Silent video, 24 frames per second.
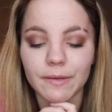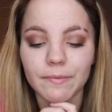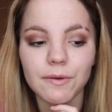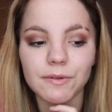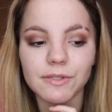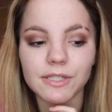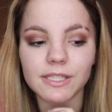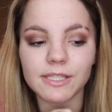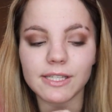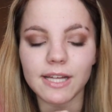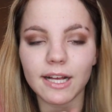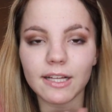It
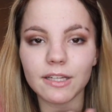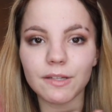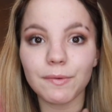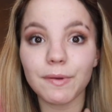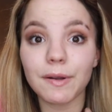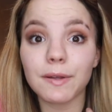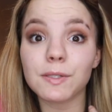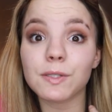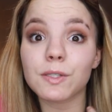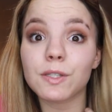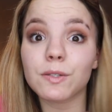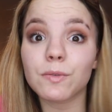was exactly what
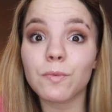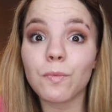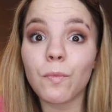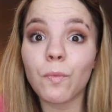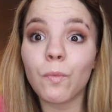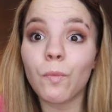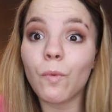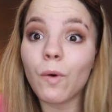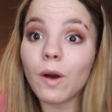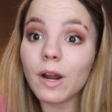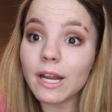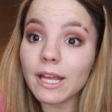I was
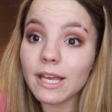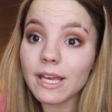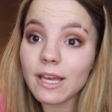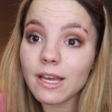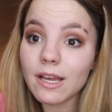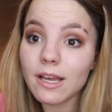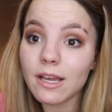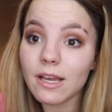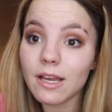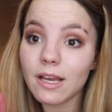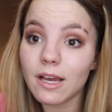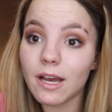
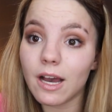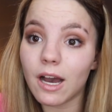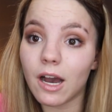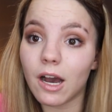wanting.